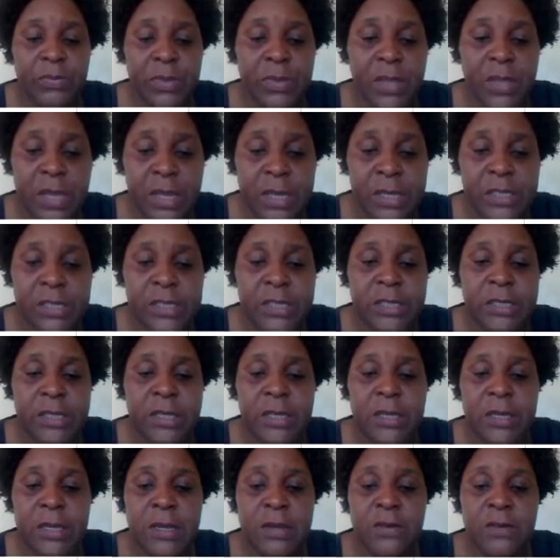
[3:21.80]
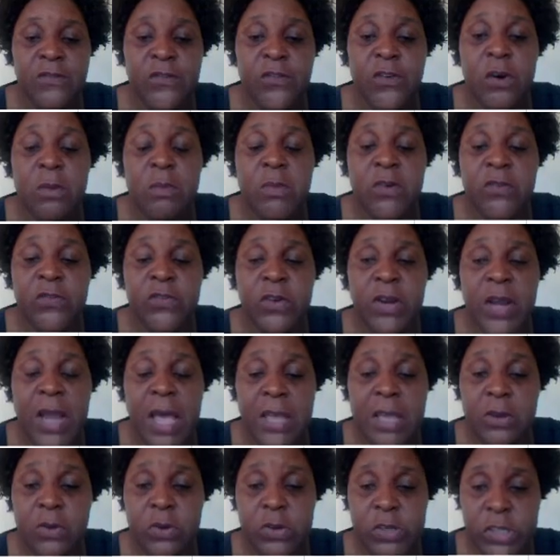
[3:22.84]
it in form of
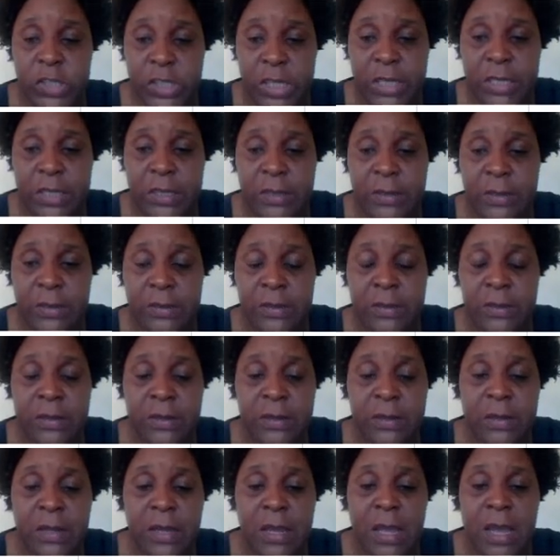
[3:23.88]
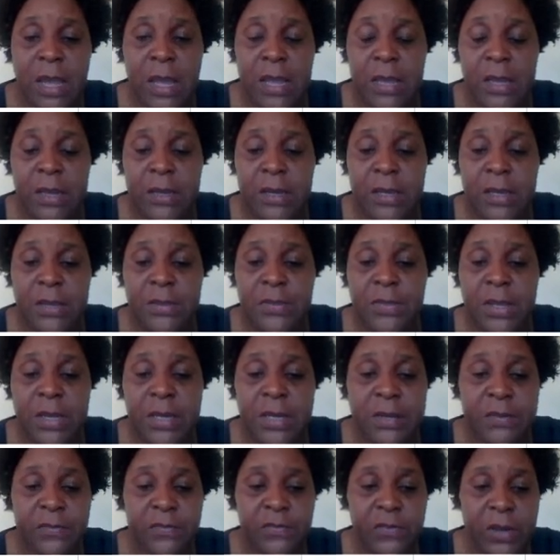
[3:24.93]
glycogen in the
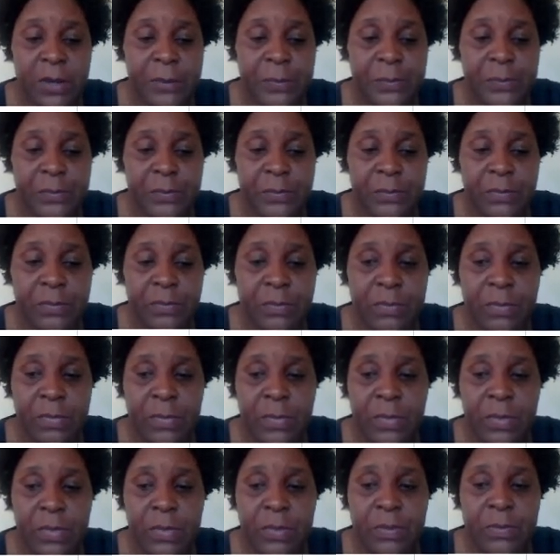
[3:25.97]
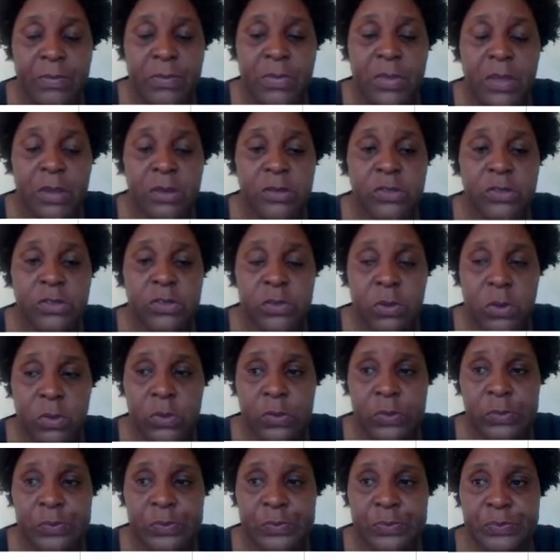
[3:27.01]
liver. So
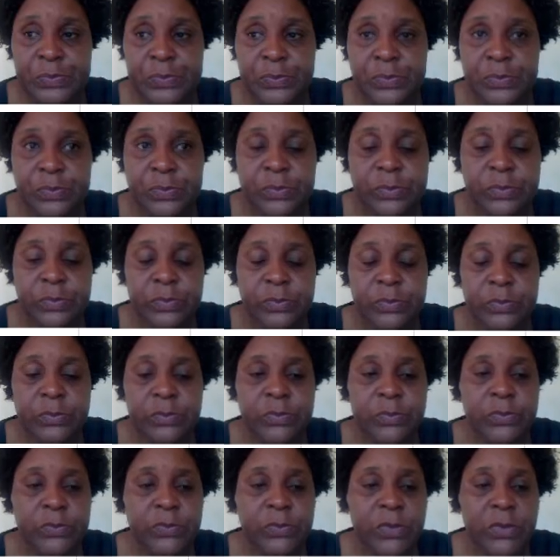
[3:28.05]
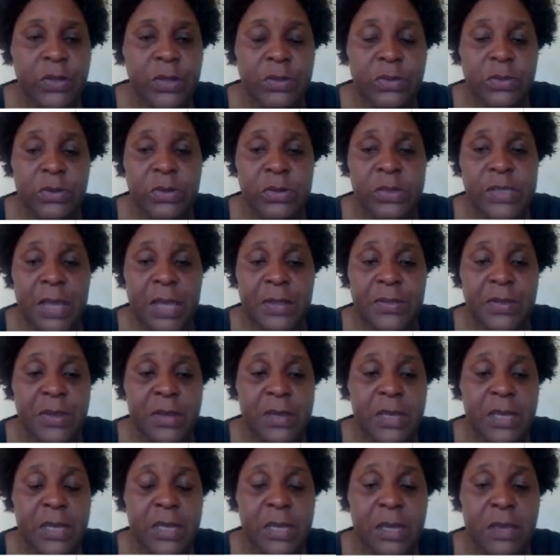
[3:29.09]
those are the
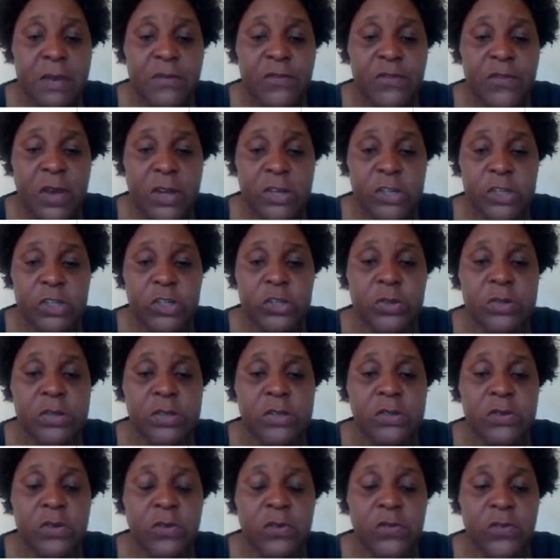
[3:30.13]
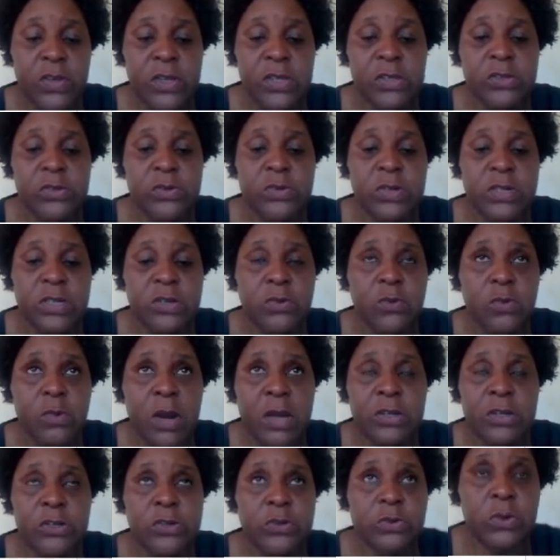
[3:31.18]
key functions of insulin:
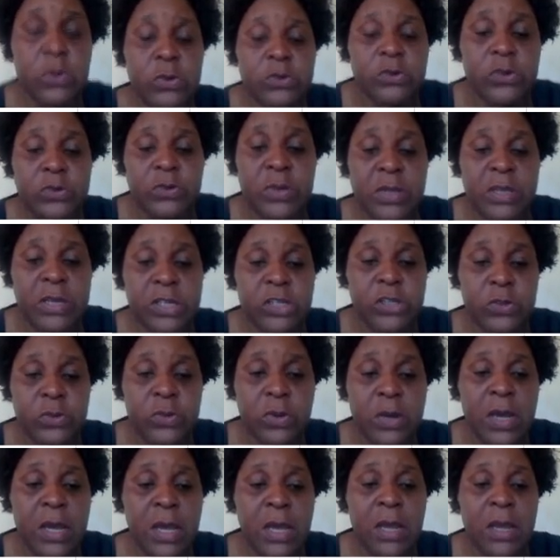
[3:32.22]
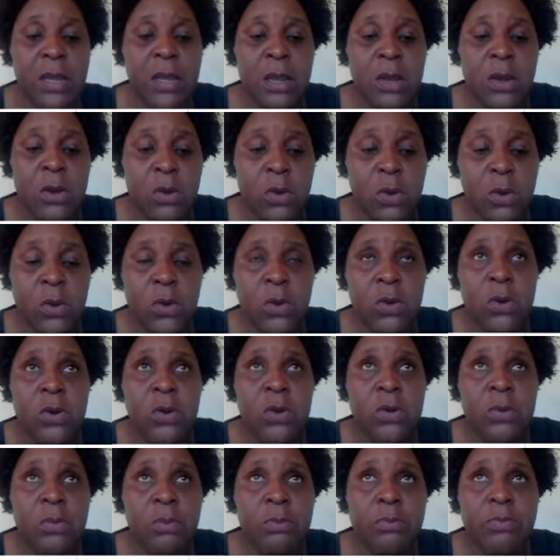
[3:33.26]
1, to control the sugar, or
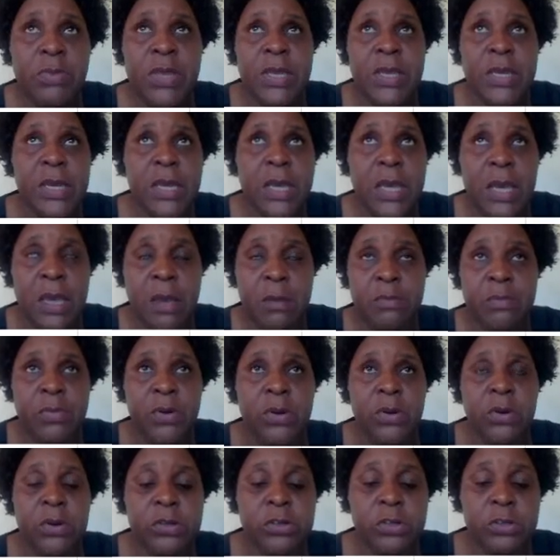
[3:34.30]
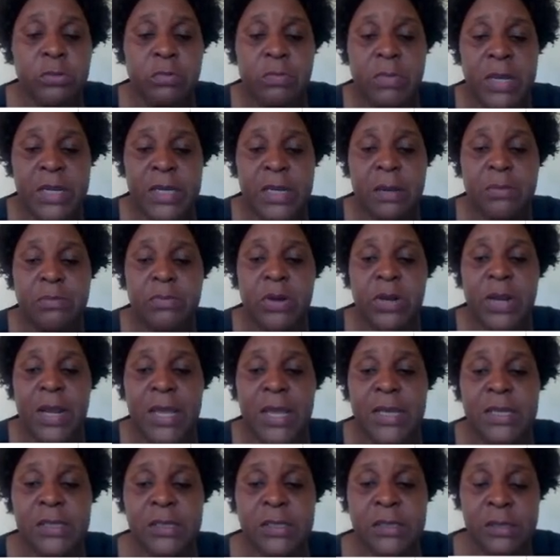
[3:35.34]
being able to
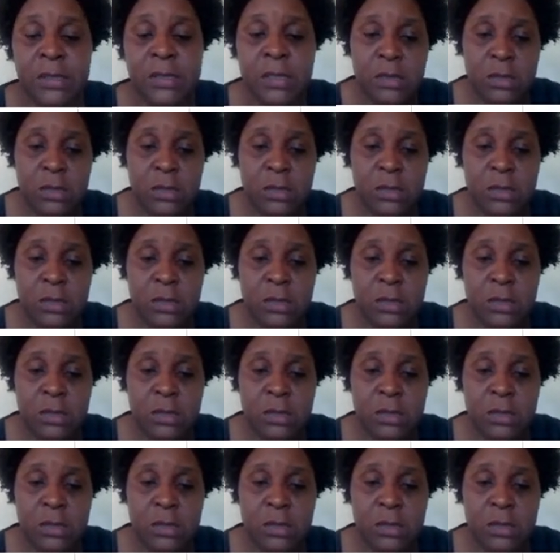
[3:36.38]
metabolize